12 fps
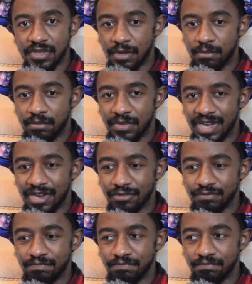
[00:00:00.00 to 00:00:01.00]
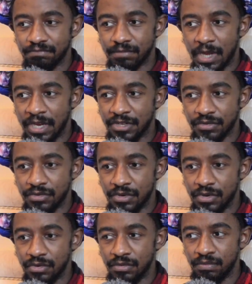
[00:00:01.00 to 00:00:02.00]
Now, I don't
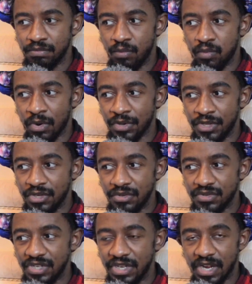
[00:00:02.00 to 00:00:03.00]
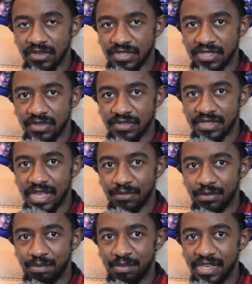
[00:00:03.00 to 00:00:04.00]
know what hugely loud sounds
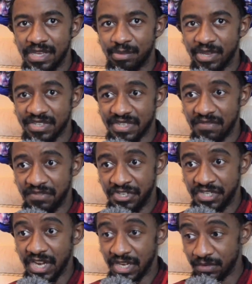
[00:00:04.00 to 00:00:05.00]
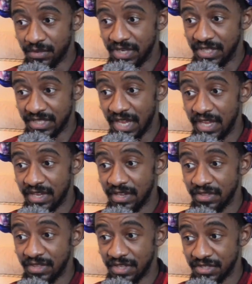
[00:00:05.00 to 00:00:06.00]
that would be, because I've genuinely
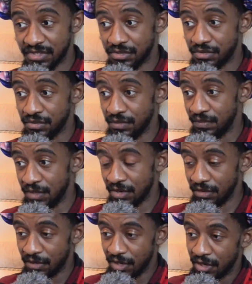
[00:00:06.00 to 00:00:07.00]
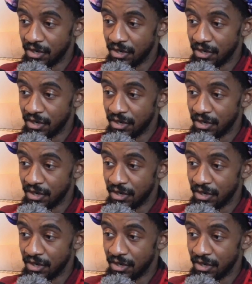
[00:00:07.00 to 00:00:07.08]
taken this to, you know,